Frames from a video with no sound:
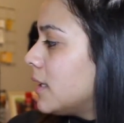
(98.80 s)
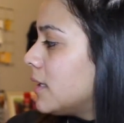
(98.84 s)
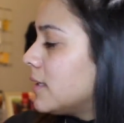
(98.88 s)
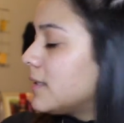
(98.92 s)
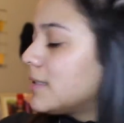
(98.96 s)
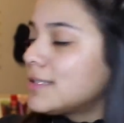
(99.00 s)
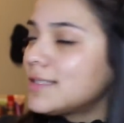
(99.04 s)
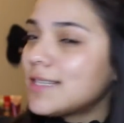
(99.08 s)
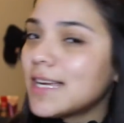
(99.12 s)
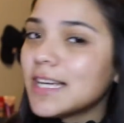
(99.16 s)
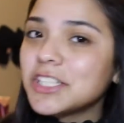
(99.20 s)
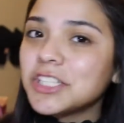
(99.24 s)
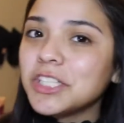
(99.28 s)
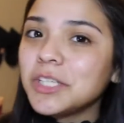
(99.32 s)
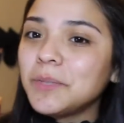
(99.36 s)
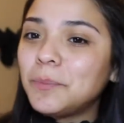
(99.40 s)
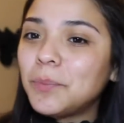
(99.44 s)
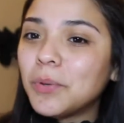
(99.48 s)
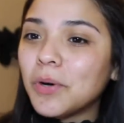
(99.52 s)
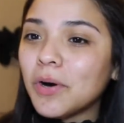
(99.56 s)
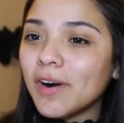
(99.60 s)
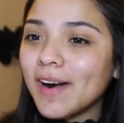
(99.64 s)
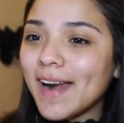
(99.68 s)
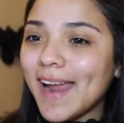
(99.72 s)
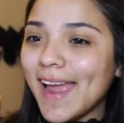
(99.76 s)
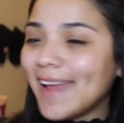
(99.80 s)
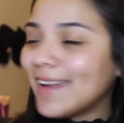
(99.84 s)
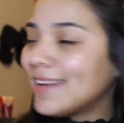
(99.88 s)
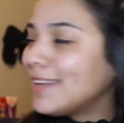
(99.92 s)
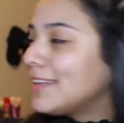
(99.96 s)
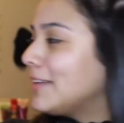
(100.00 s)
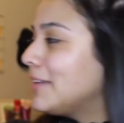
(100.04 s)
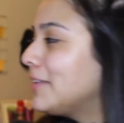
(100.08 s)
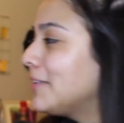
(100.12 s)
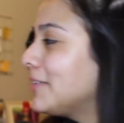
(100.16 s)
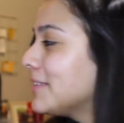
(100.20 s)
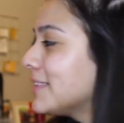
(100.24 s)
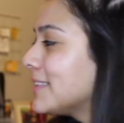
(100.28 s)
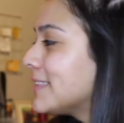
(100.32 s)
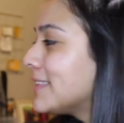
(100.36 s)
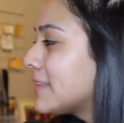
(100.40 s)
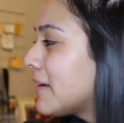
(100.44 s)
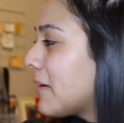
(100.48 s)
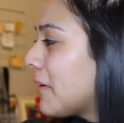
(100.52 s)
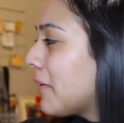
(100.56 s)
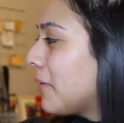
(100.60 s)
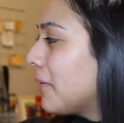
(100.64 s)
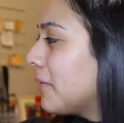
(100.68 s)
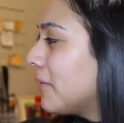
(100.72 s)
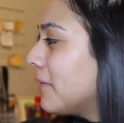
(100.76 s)
this is actually brand new.
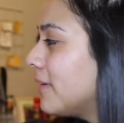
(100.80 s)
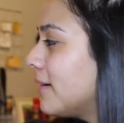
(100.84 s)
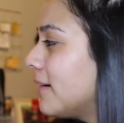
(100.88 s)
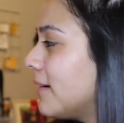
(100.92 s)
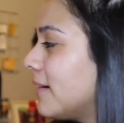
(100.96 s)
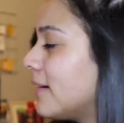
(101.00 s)
So